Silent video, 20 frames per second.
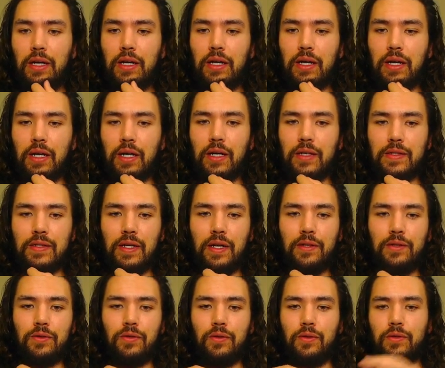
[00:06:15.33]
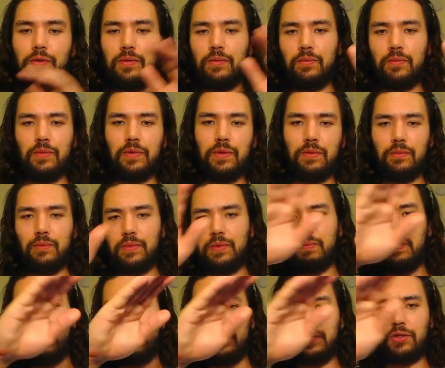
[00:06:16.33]
Silent Sword,
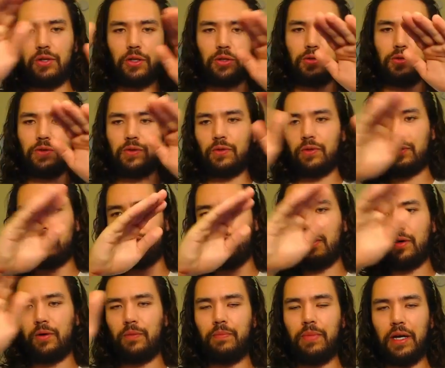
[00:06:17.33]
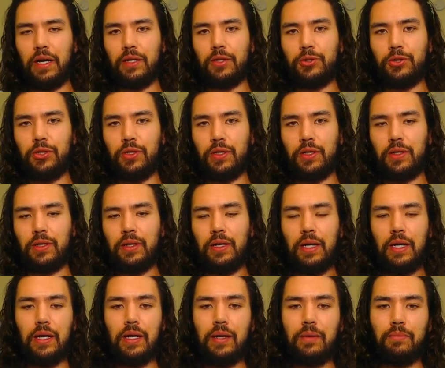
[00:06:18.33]
Destruction Sword card, banishing
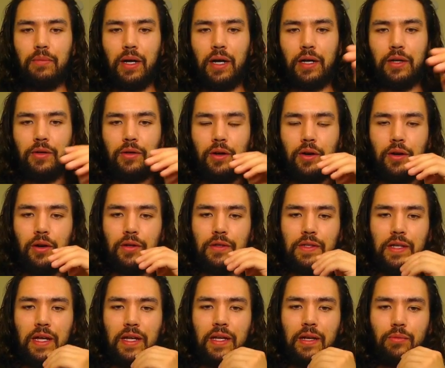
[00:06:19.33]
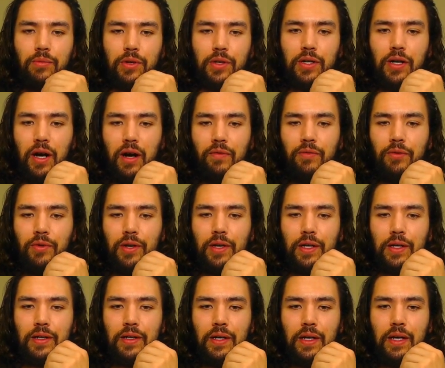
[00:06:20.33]
my cards, and then
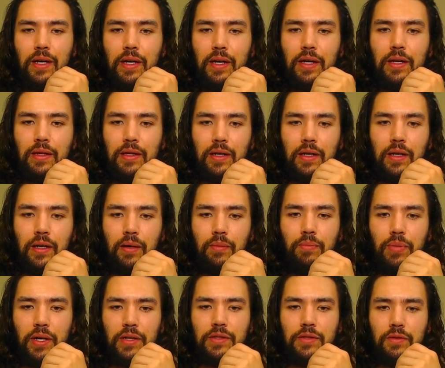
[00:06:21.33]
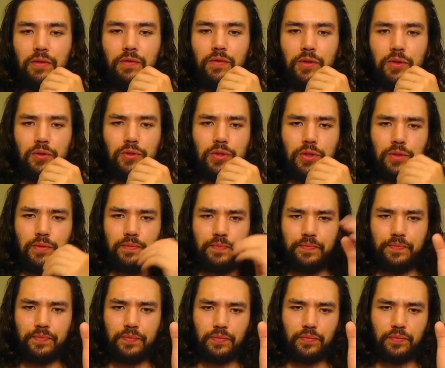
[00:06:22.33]
recovering the Buster Fusion.